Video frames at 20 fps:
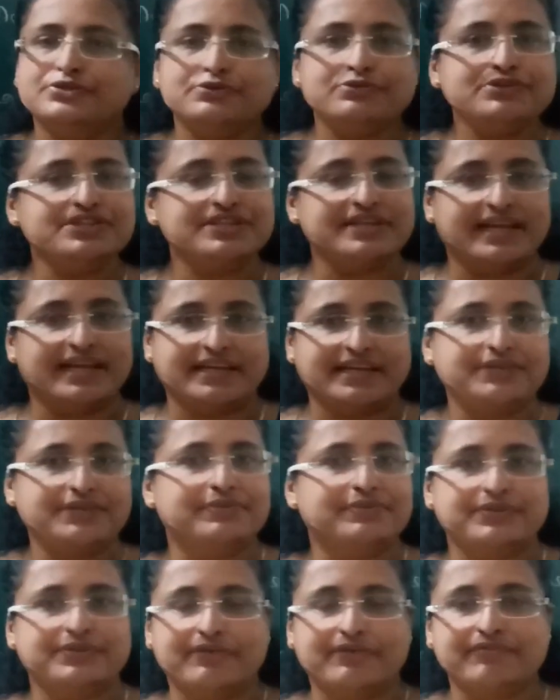do share it
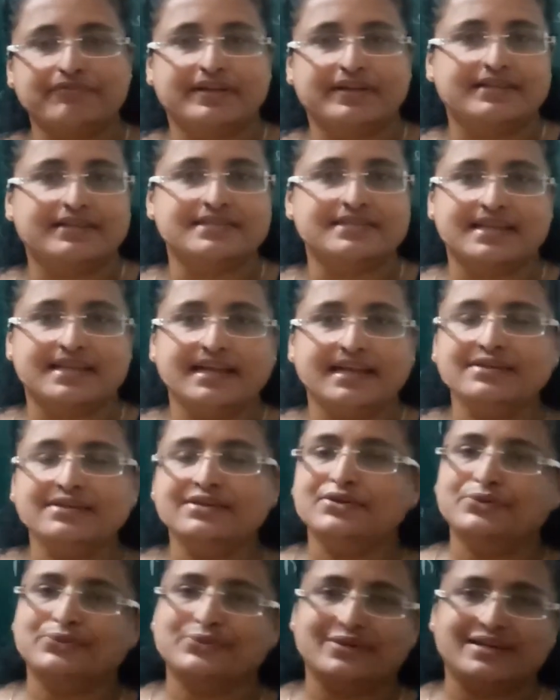with your friends and
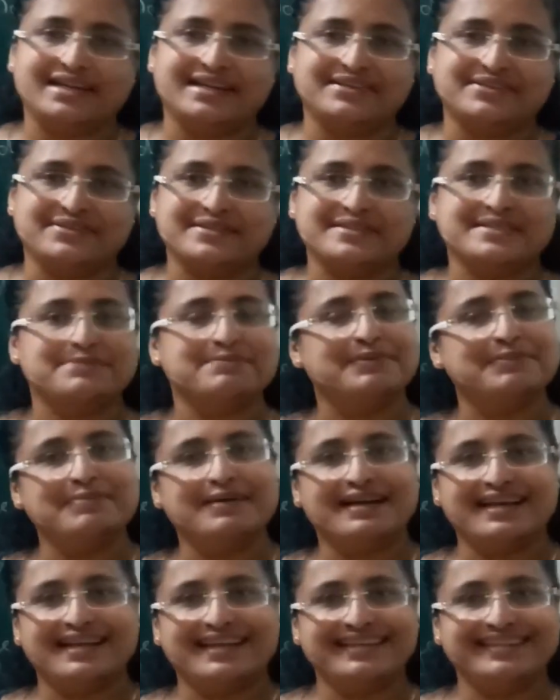relatives.
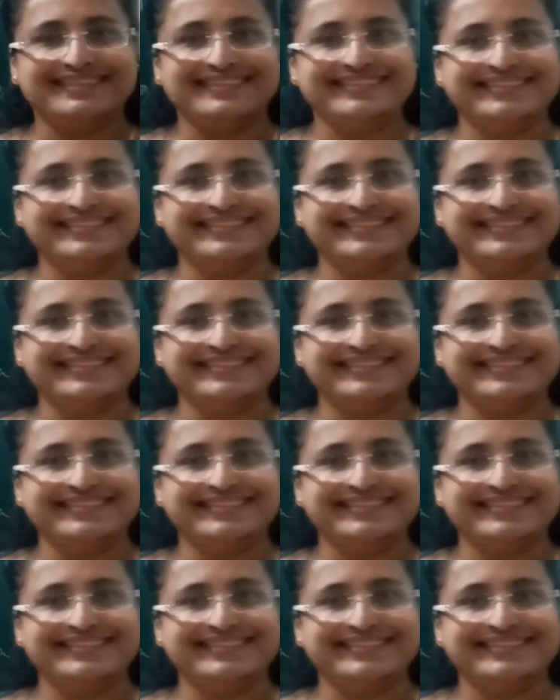Bye-bye.